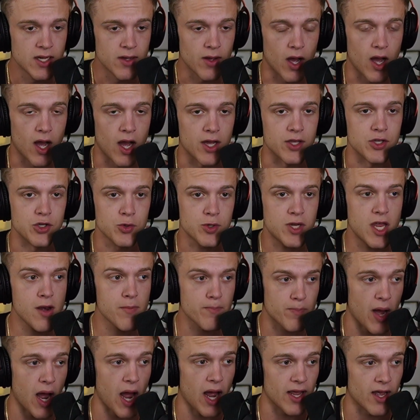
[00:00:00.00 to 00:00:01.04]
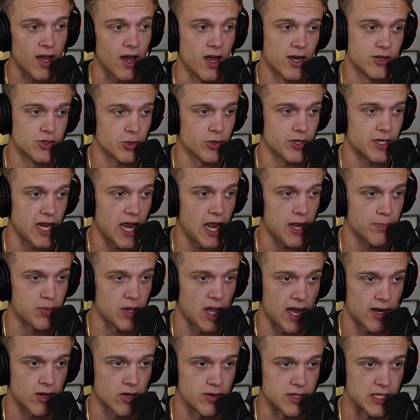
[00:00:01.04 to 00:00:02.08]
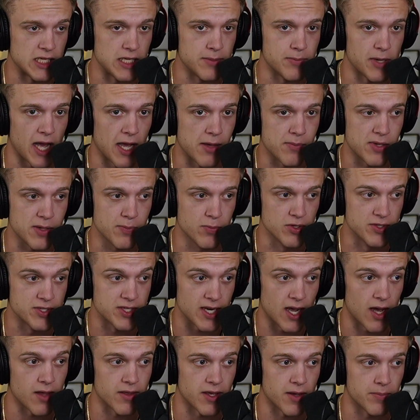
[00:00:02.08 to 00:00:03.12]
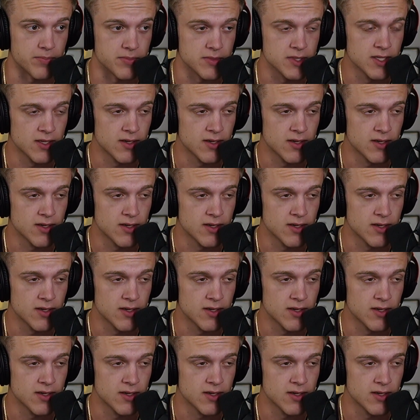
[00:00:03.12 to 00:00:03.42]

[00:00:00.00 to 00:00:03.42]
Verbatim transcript: Uh, you can buy a 100k plaque on eBay. People sell them.